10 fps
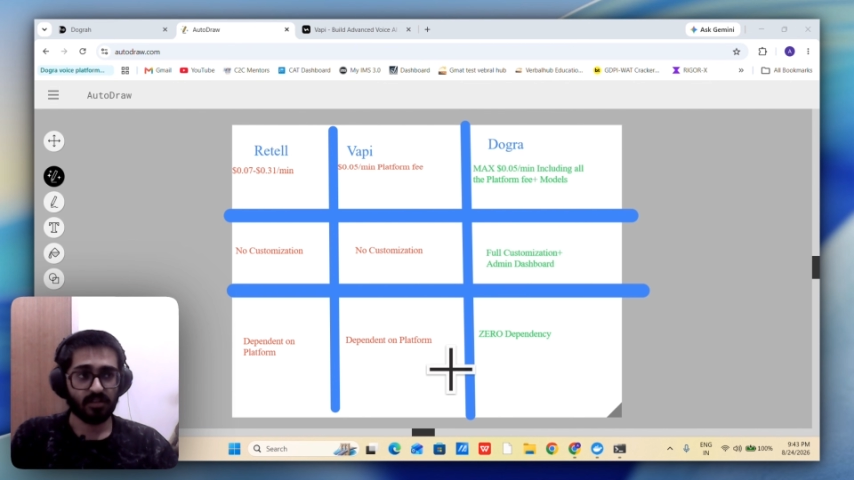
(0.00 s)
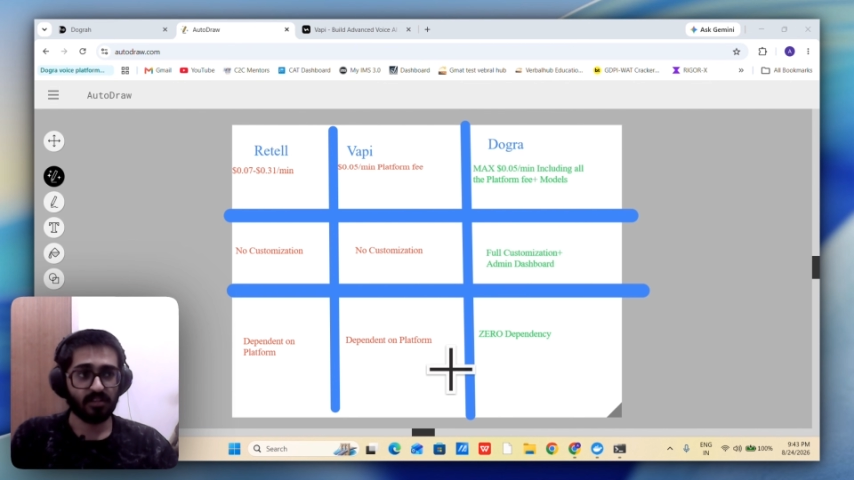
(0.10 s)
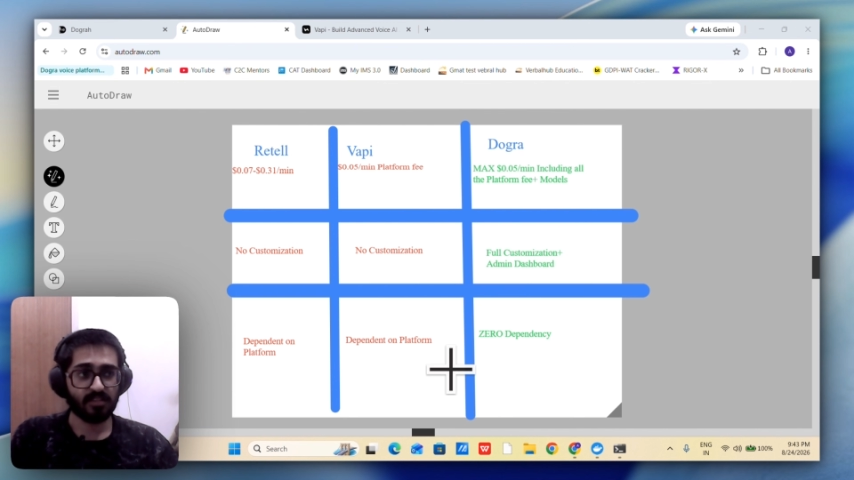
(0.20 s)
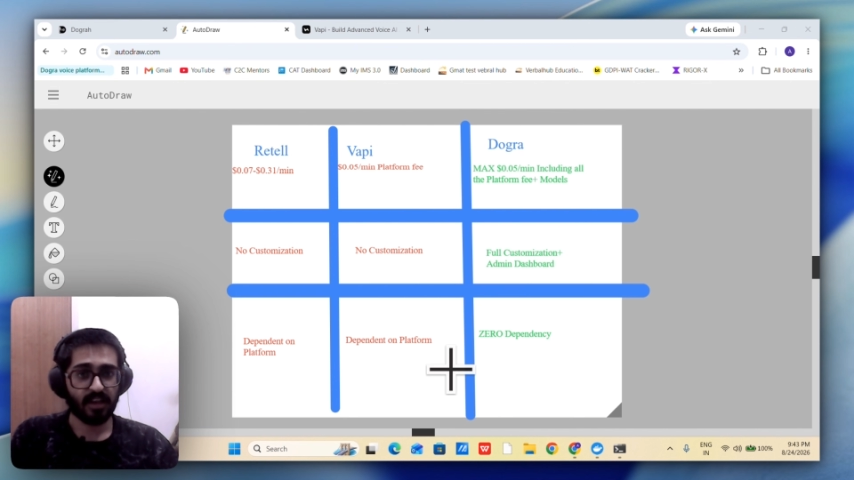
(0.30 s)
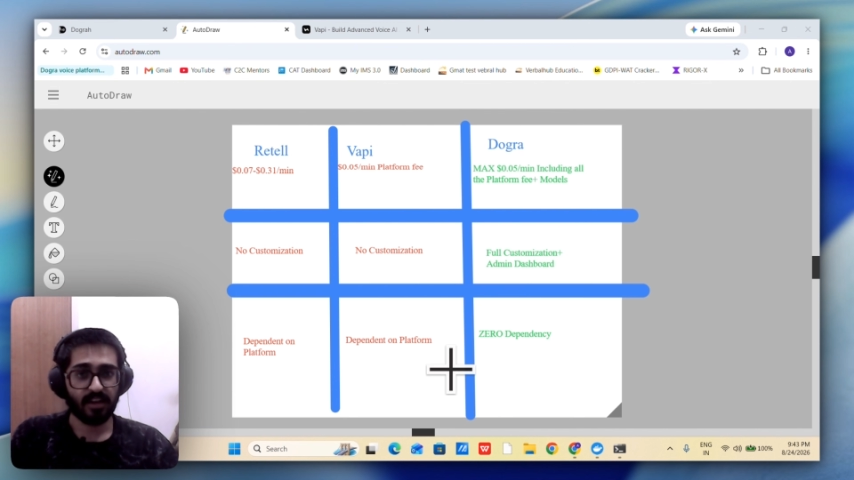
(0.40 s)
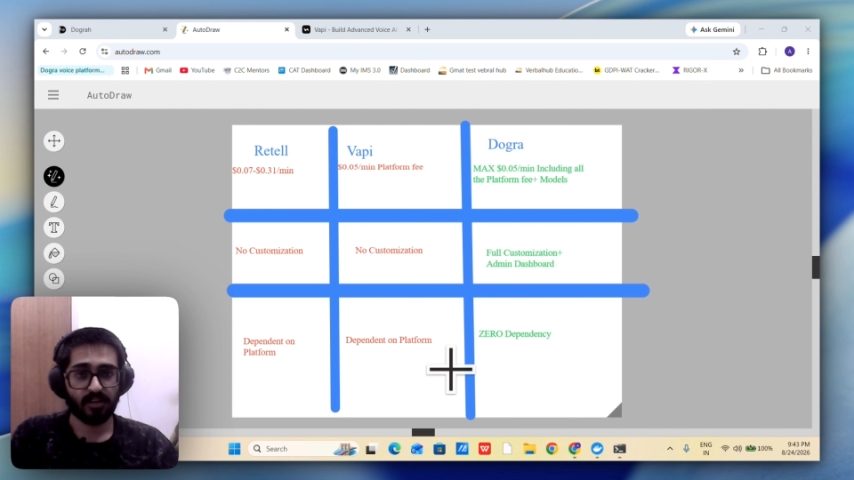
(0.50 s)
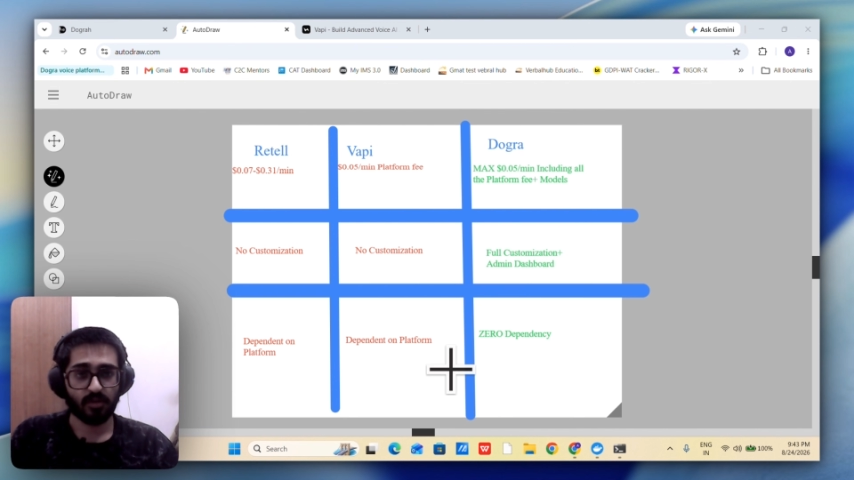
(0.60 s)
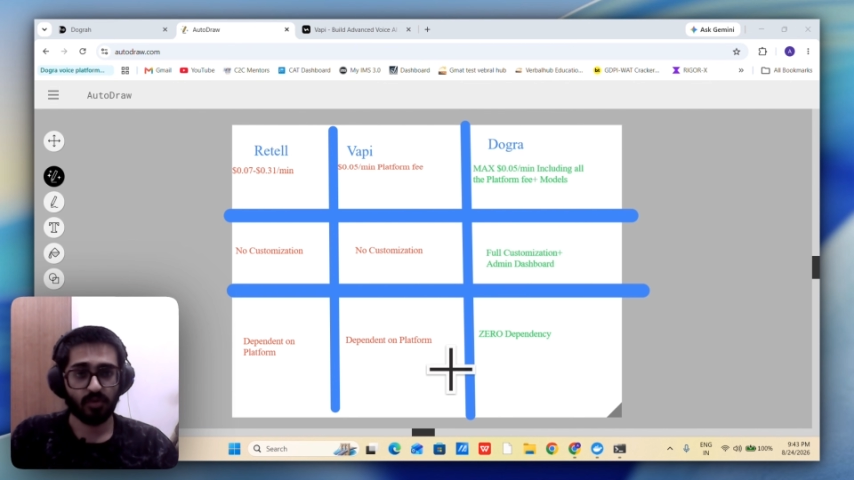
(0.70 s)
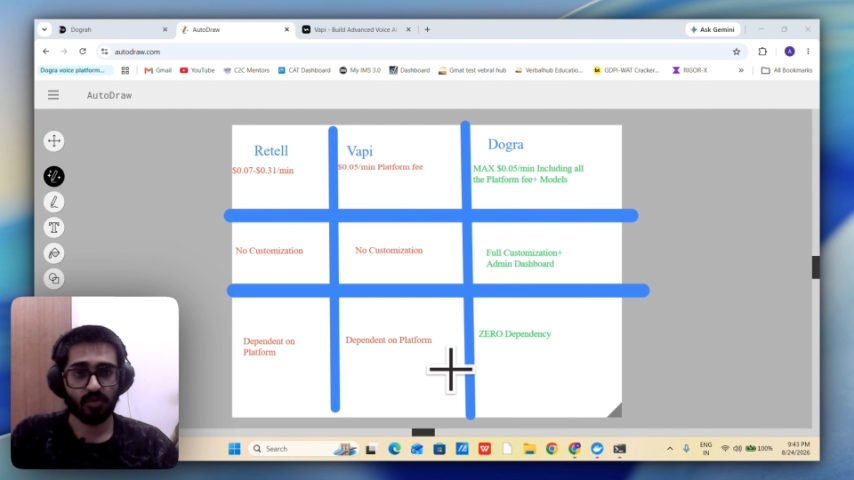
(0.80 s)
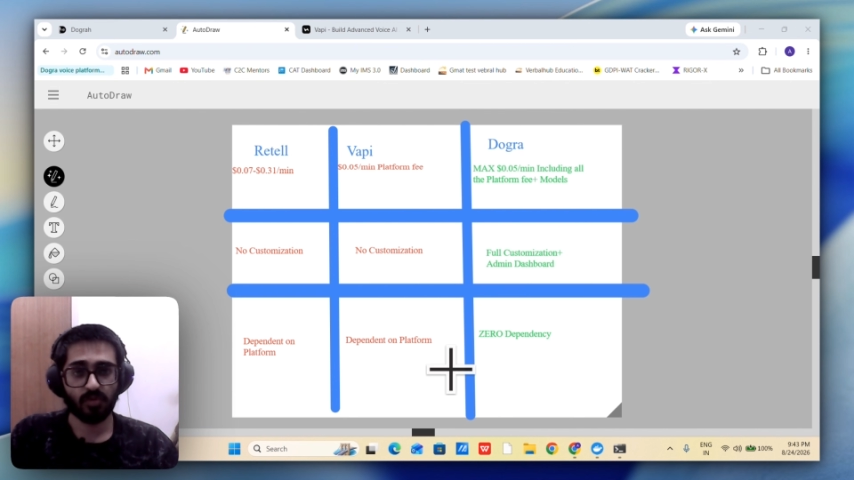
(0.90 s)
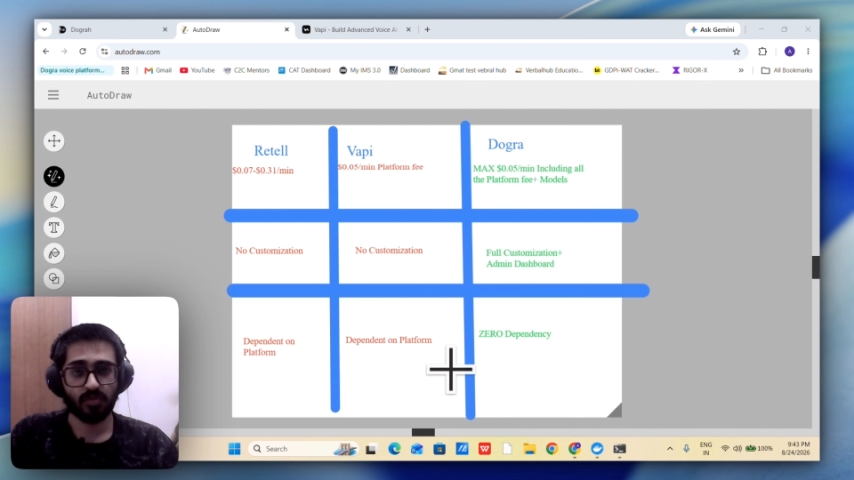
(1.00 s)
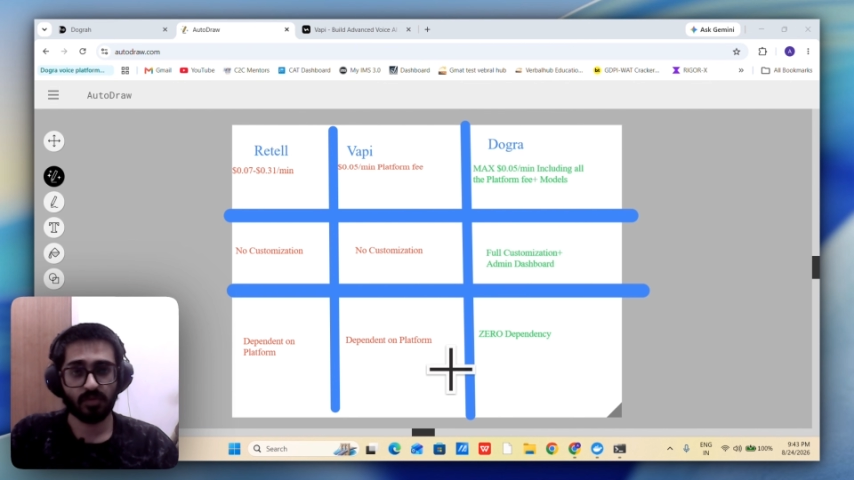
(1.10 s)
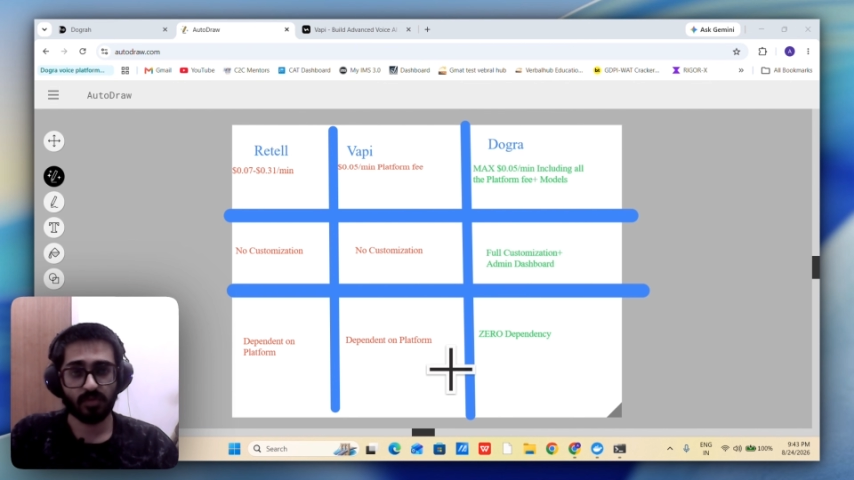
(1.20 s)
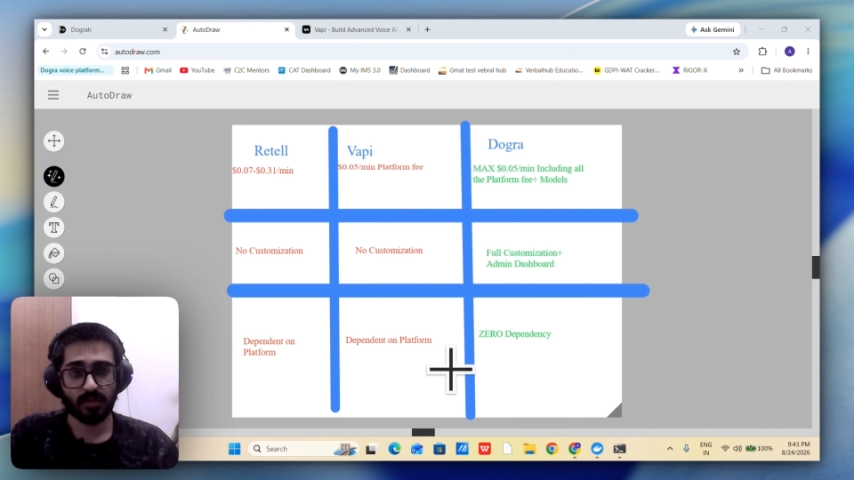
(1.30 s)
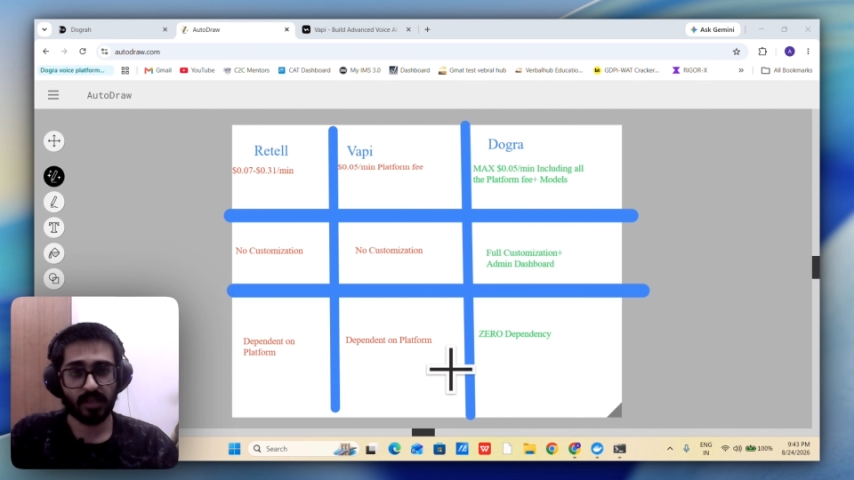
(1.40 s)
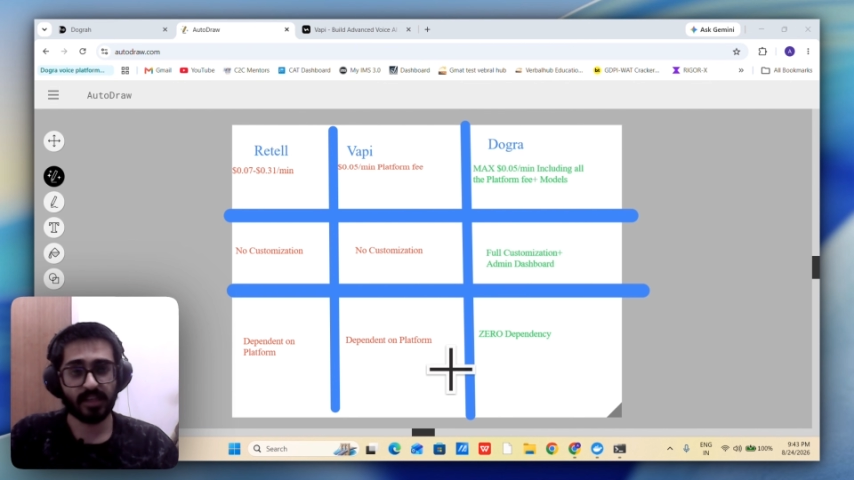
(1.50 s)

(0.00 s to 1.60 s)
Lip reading: decide to